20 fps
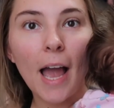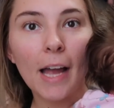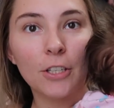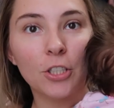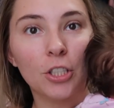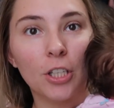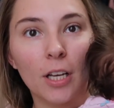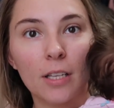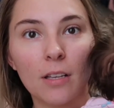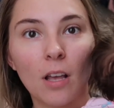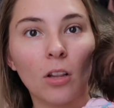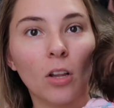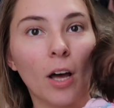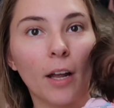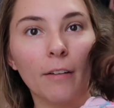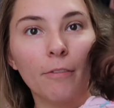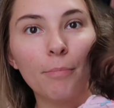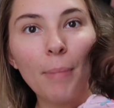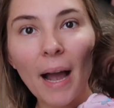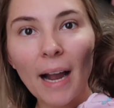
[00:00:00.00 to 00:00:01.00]
and she does a
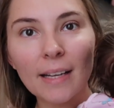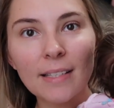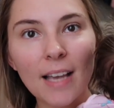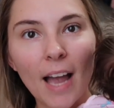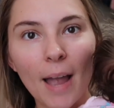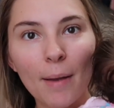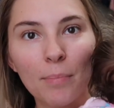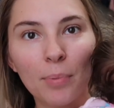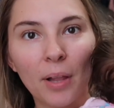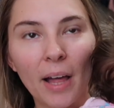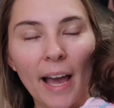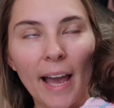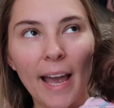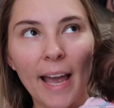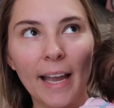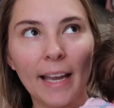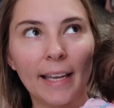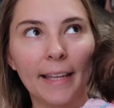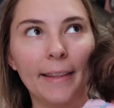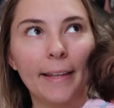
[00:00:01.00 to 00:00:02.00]
lot of back time
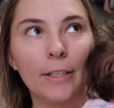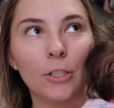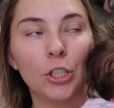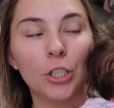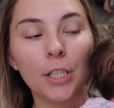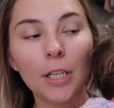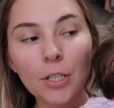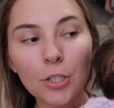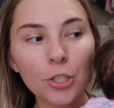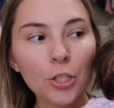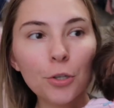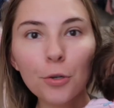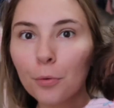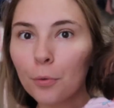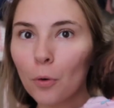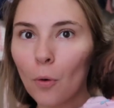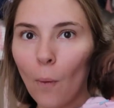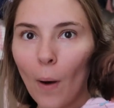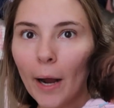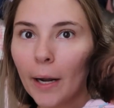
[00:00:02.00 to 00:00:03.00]
playing, and then she does
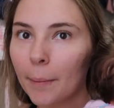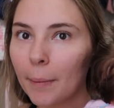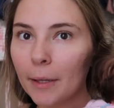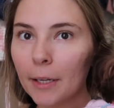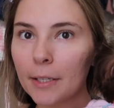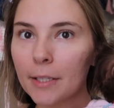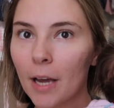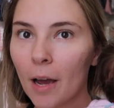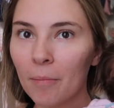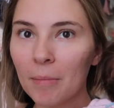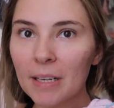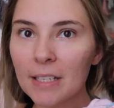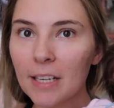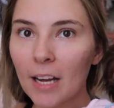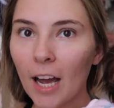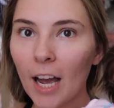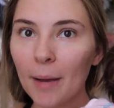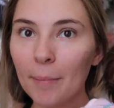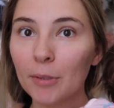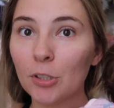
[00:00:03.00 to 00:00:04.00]
do quite a bit of tummy
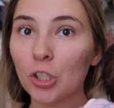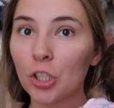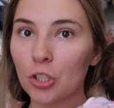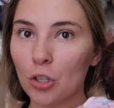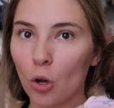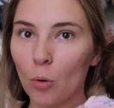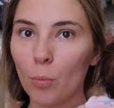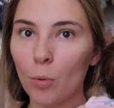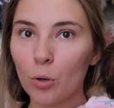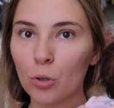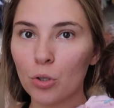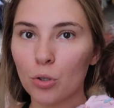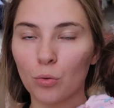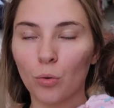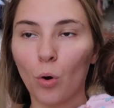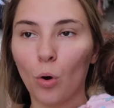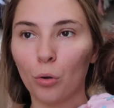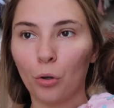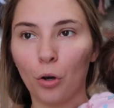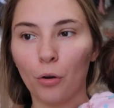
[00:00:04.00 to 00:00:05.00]
time, and she's almost
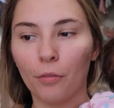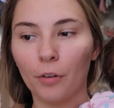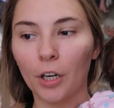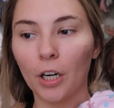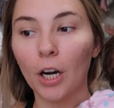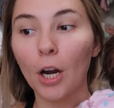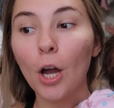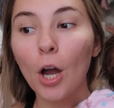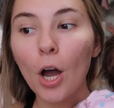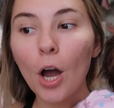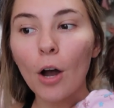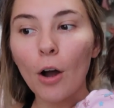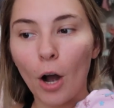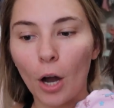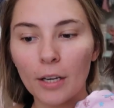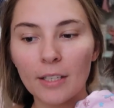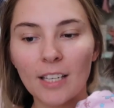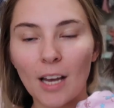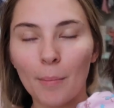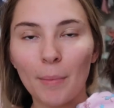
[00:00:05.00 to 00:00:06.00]
rolled over
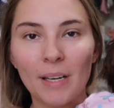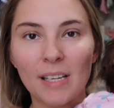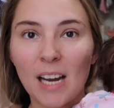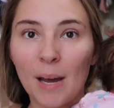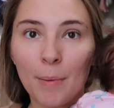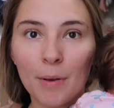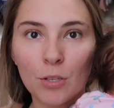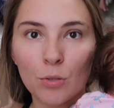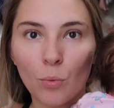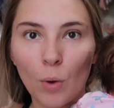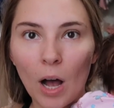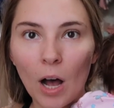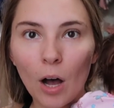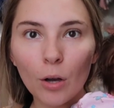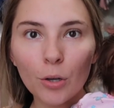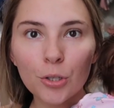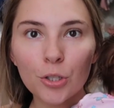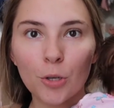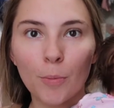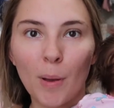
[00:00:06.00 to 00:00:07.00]
on tummy time as
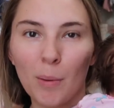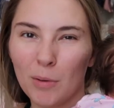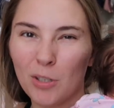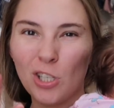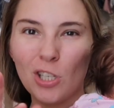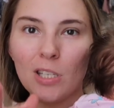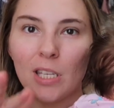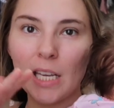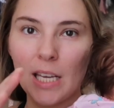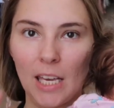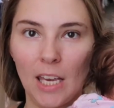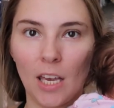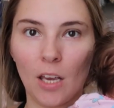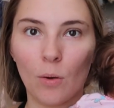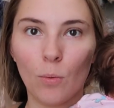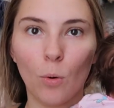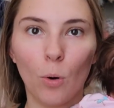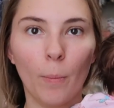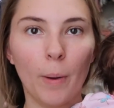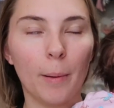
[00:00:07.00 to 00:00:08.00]
well. So maybe she's like
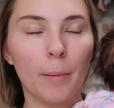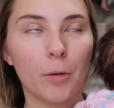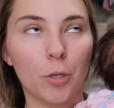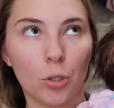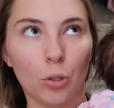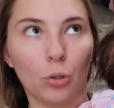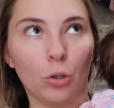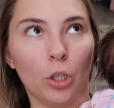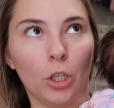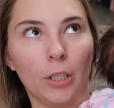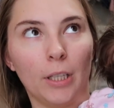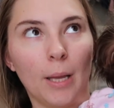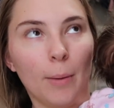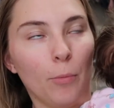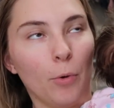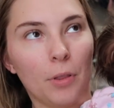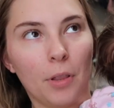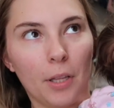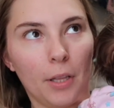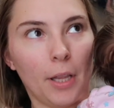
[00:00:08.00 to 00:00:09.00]
equal, maybe she'll learn them
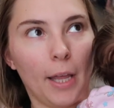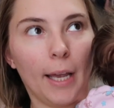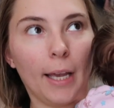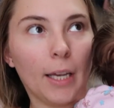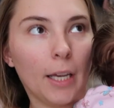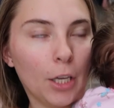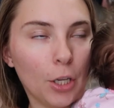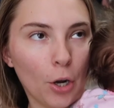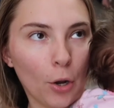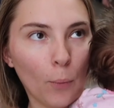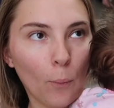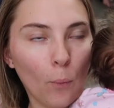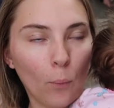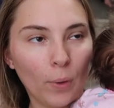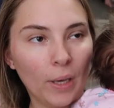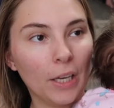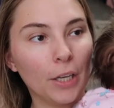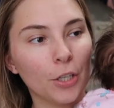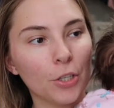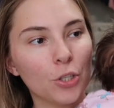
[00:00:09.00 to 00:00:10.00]
within like, you know, a
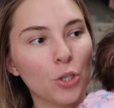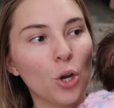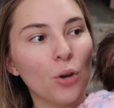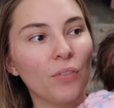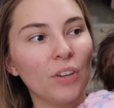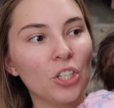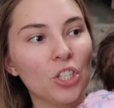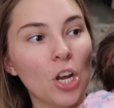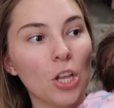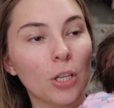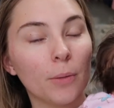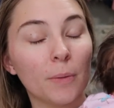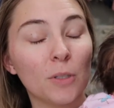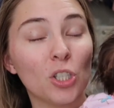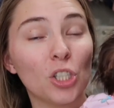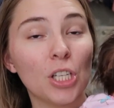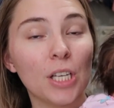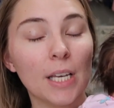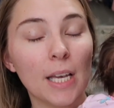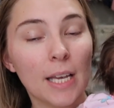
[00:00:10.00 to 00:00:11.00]
week or so of each other, but
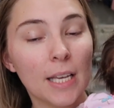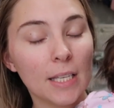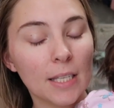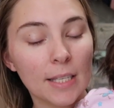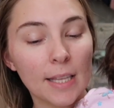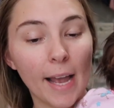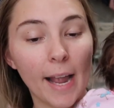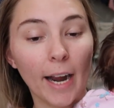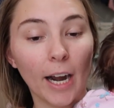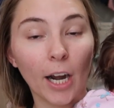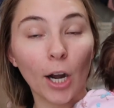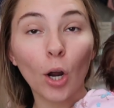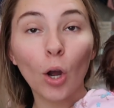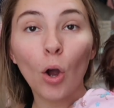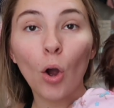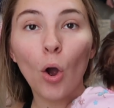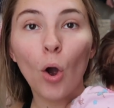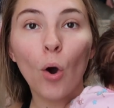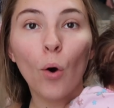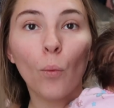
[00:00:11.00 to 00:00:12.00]
she is there.
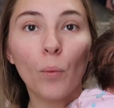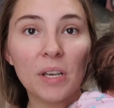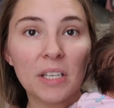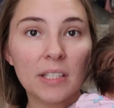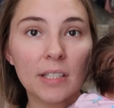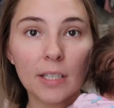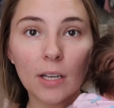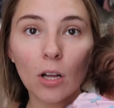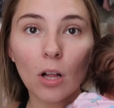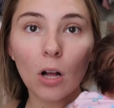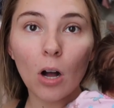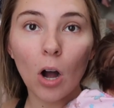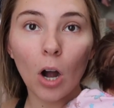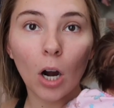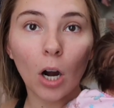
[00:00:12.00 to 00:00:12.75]
We still